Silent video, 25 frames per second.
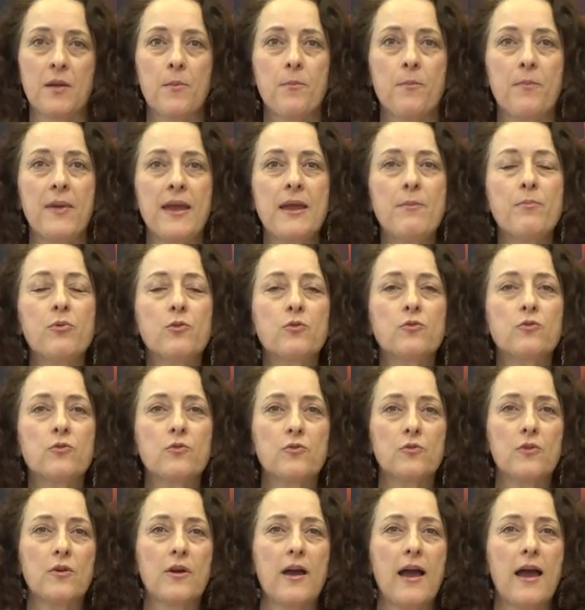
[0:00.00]
People
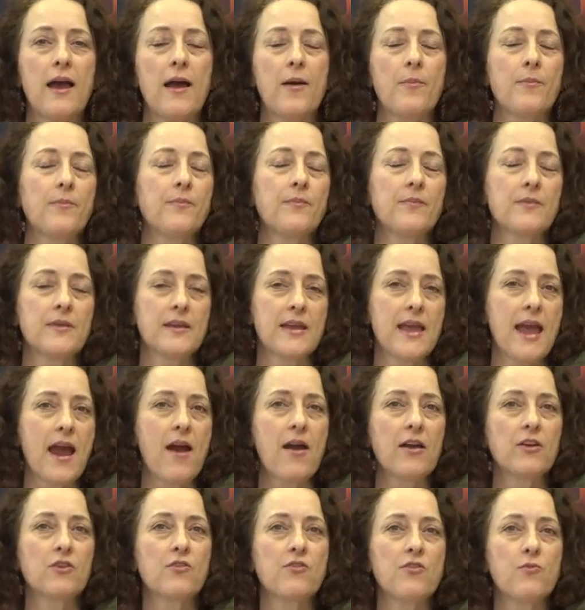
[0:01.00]
and
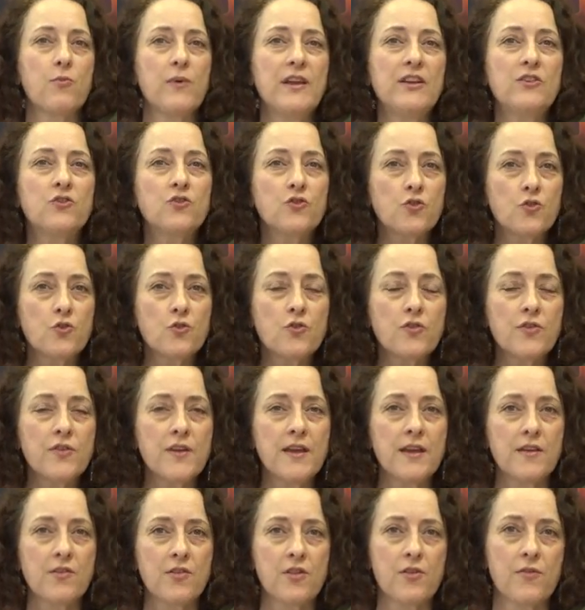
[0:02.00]
characters, we do
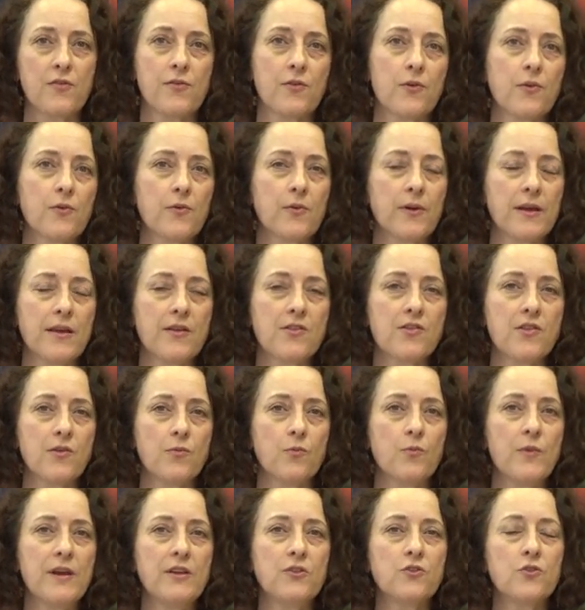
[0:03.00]
things for a
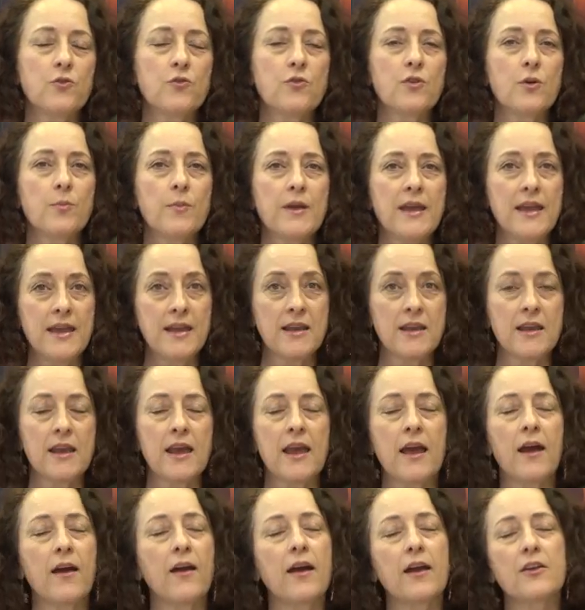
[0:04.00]
reason. We do them in
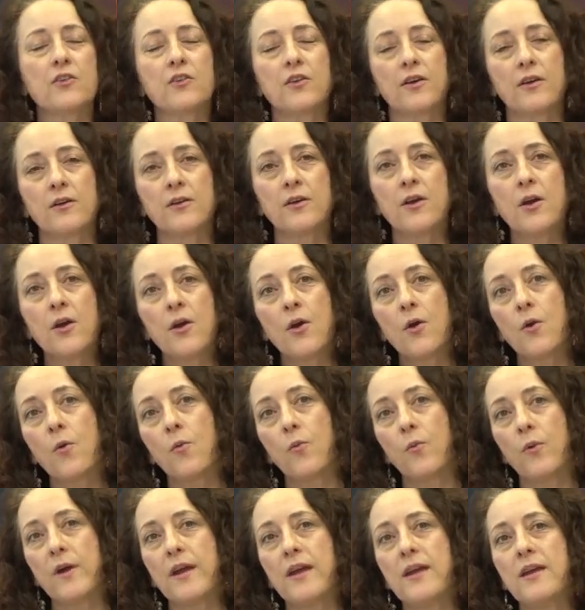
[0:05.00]
character.
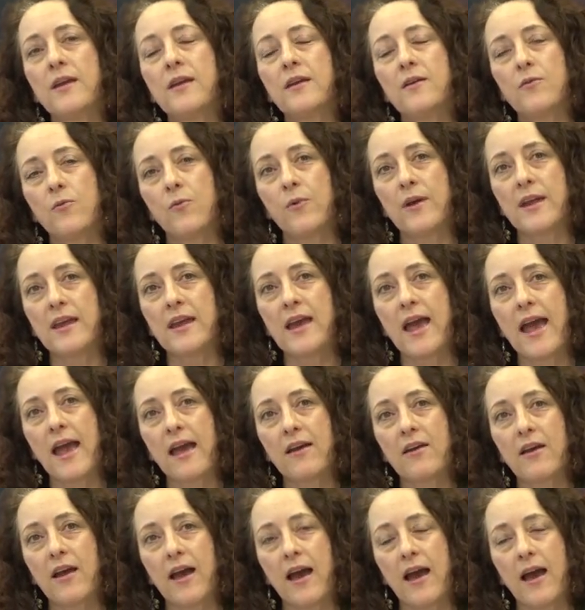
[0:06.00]
We
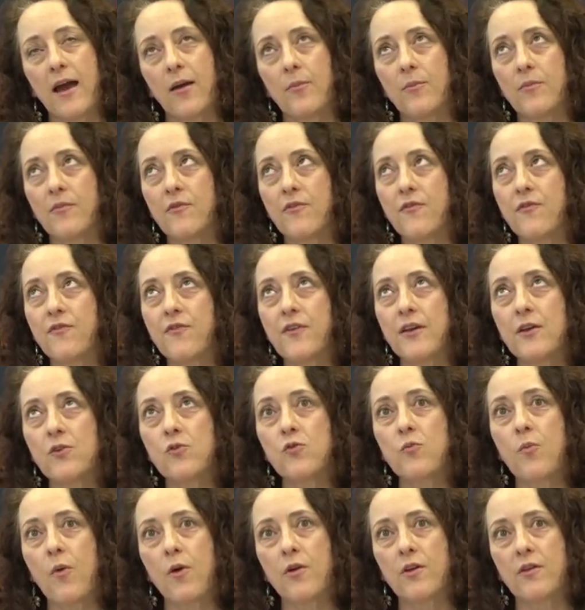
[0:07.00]

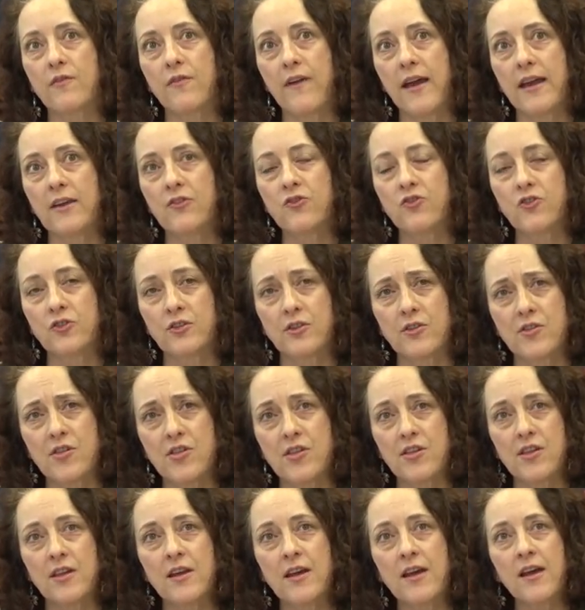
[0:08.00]
feel
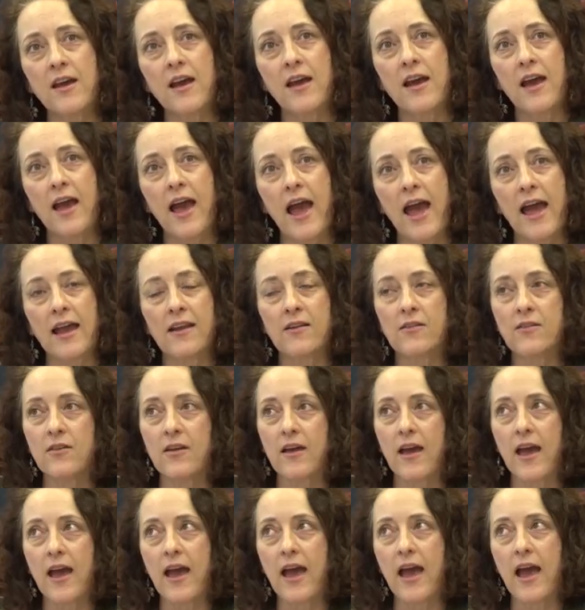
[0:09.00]
motivations. And
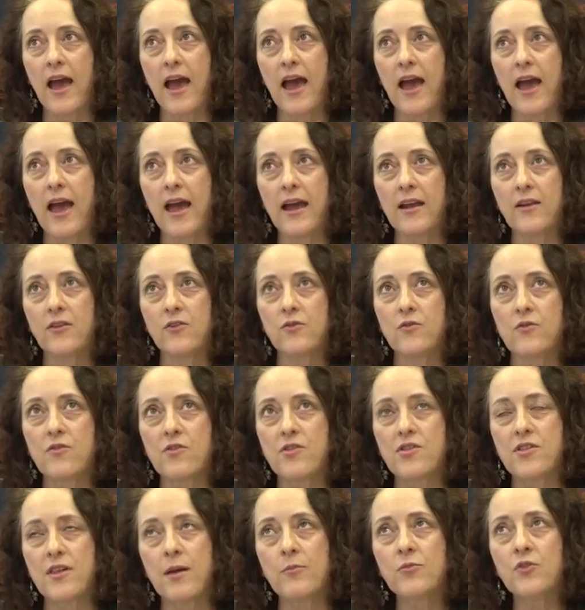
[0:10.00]

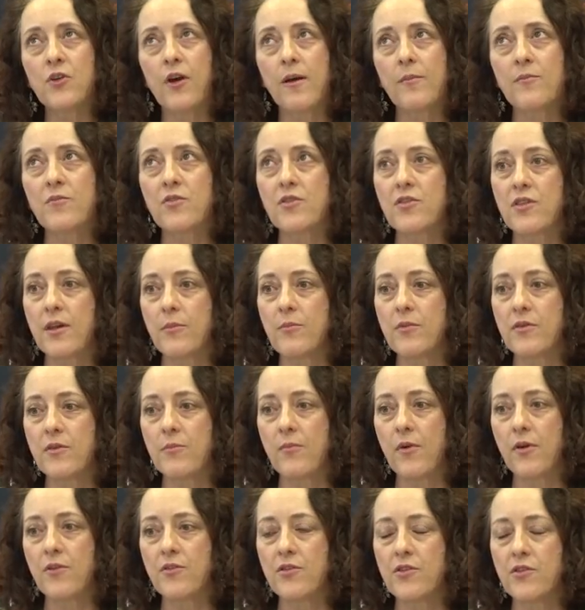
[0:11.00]
sometimes some of the
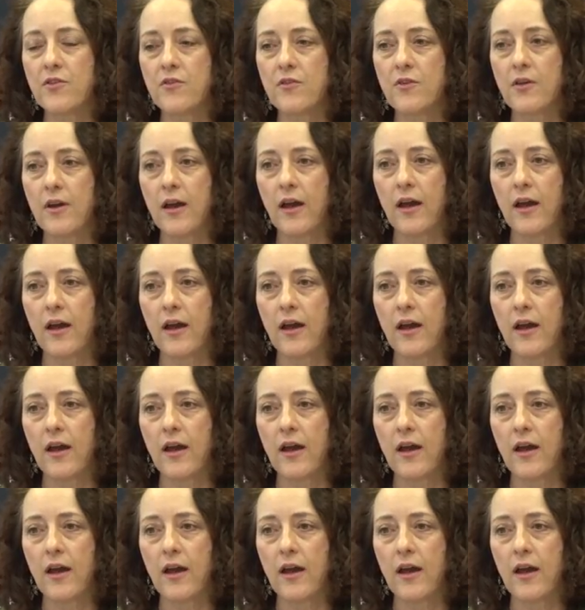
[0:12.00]
most